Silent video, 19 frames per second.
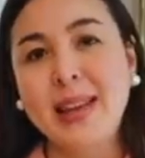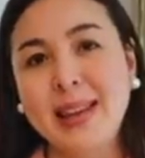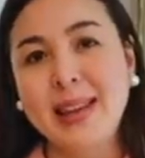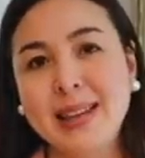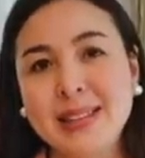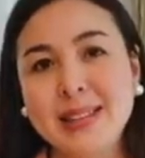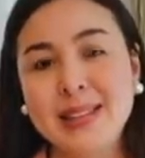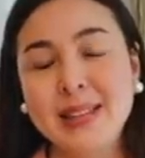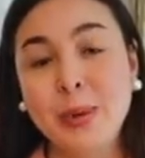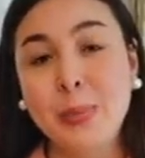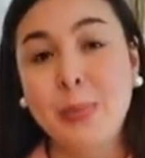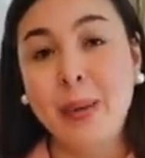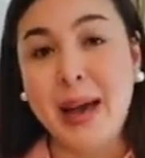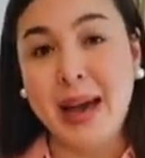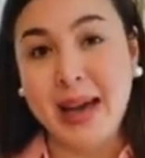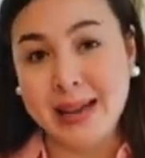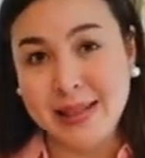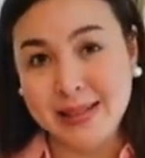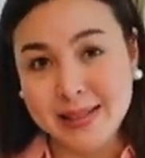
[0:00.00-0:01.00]
is the
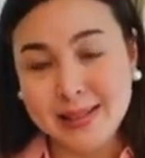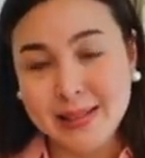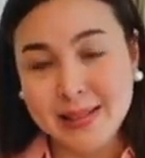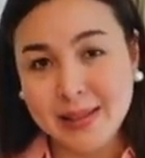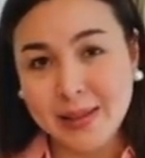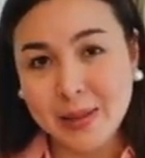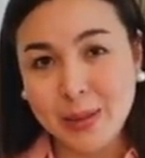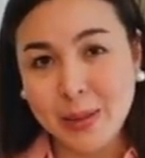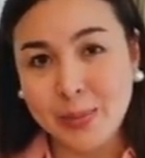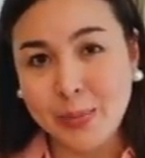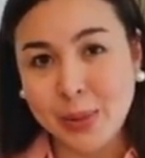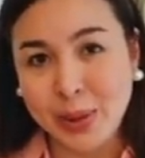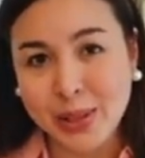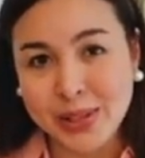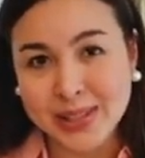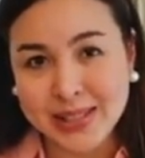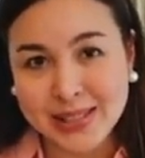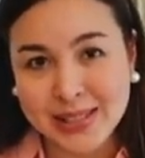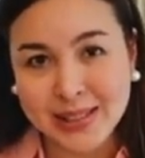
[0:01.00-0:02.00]
Basque
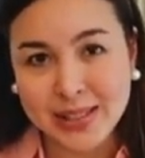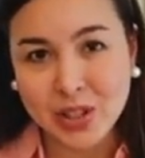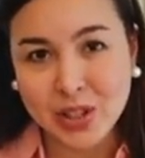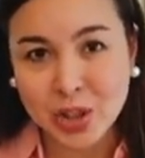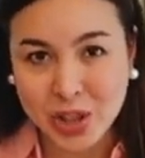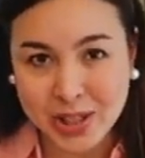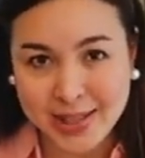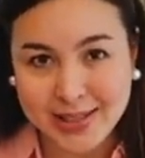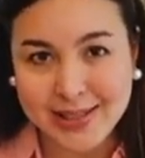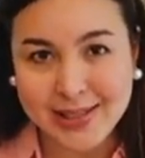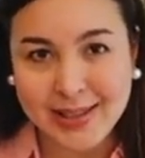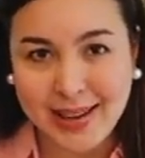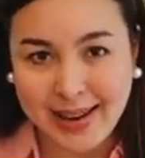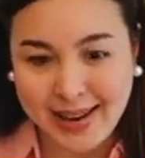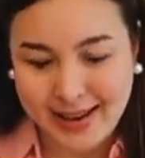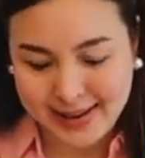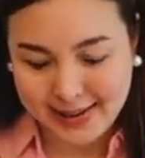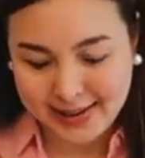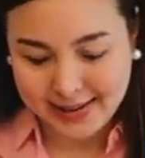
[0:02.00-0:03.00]
burnt
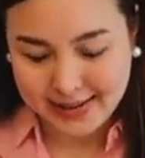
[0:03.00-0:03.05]
cheesecake.